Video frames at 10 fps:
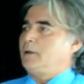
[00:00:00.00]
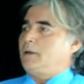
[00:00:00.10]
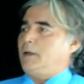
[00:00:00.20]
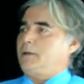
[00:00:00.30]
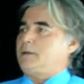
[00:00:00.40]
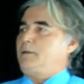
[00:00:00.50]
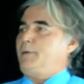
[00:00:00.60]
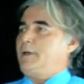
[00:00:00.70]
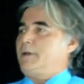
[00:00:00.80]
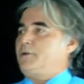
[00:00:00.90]
And
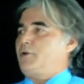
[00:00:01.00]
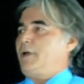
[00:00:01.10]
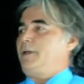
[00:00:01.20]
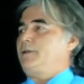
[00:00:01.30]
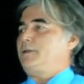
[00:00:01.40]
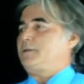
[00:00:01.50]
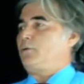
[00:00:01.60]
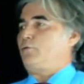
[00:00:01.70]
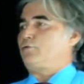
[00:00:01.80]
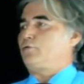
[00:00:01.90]
climatic change is
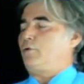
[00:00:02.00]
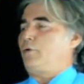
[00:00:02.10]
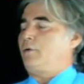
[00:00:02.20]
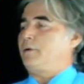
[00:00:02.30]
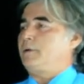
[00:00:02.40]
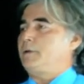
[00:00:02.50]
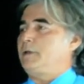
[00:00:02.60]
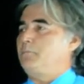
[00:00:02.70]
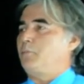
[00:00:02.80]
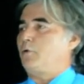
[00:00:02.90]
also
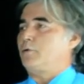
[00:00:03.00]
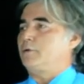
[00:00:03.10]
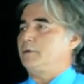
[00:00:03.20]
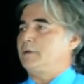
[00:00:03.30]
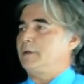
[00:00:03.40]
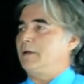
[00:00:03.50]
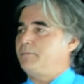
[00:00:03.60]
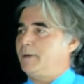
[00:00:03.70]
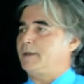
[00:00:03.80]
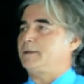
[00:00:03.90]
important
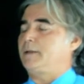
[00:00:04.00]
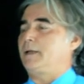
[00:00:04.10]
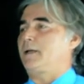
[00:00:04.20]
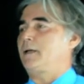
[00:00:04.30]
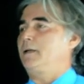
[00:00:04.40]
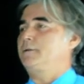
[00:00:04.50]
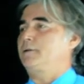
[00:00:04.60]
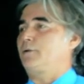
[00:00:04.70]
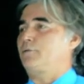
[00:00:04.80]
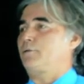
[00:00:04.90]
affect agriculture
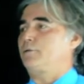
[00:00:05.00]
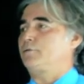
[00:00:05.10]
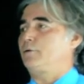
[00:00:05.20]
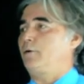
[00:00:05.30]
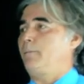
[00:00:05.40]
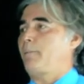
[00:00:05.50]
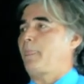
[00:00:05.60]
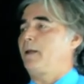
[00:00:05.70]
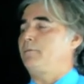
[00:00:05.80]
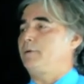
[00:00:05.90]
sector also.
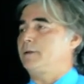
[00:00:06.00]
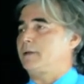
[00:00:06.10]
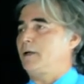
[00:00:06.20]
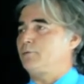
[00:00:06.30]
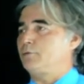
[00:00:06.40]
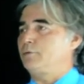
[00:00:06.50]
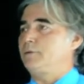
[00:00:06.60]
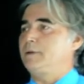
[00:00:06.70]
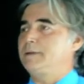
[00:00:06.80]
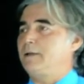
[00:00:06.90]
We try to
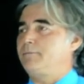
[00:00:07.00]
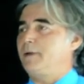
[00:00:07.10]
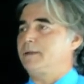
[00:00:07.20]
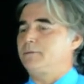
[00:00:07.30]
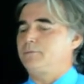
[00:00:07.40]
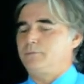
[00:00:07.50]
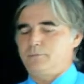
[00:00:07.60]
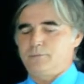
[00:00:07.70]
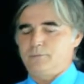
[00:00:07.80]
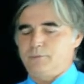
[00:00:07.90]
these effect
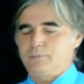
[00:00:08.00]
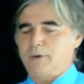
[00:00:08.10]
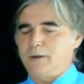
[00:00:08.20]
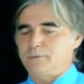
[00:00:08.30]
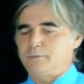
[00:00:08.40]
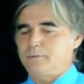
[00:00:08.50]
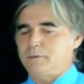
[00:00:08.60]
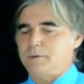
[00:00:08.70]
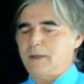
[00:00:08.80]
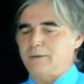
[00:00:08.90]
we find
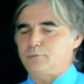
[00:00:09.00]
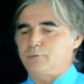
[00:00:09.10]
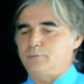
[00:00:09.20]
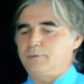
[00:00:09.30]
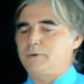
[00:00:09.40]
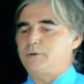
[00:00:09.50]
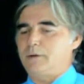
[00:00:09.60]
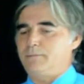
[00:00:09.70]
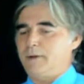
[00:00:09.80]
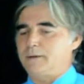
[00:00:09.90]
try to which
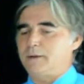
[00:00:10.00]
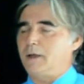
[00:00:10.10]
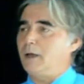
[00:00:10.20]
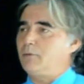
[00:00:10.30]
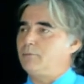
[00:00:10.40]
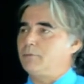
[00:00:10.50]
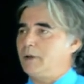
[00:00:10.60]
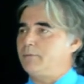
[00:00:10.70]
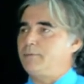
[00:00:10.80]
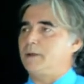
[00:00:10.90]
affect how
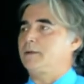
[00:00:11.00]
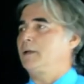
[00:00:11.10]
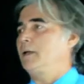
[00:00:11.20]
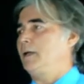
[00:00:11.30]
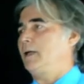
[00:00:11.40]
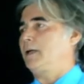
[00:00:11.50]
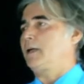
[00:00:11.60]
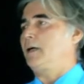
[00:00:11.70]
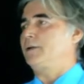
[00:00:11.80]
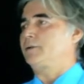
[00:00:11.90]
affect
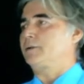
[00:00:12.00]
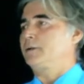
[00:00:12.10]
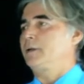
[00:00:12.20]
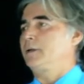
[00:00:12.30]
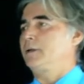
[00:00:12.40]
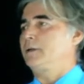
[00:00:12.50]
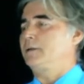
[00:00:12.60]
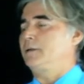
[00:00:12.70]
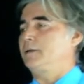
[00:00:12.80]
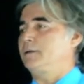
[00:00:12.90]
agriculture
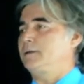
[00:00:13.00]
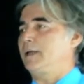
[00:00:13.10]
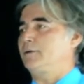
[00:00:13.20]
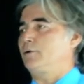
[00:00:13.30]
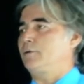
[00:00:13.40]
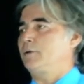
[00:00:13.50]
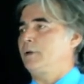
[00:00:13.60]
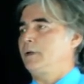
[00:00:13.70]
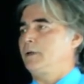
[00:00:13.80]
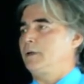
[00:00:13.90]
sector
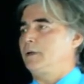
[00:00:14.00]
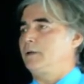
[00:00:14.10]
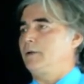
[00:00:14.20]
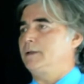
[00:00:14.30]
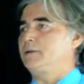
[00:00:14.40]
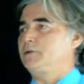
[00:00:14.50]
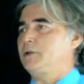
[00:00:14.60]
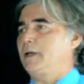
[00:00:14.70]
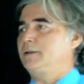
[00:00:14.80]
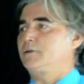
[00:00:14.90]
and
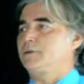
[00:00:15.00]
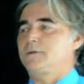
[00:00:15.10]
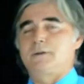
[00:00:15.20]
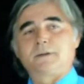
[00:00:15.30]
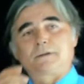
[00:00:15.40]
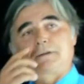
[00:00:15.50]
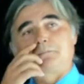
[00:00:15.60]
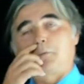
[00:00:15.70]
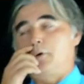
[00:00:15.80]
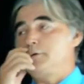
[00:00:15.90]
challenge its
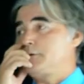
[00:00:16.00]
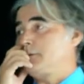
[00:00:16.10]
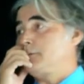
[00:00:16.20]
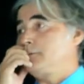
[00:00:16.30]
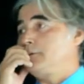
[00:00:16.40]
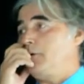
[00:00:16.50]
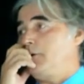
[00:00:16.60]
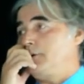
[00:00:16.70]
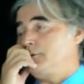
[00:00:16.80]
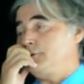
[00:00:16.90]
pose
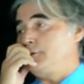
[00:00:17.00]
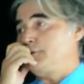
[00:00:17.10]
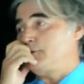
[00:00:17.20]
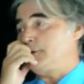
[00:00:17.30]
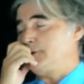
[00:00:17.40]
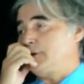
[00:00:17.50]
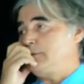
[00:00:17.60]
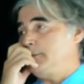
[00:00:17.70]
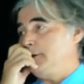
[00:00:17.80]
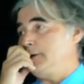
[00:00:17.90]
to
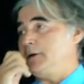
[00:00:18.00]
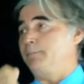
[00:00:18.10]
sustainability.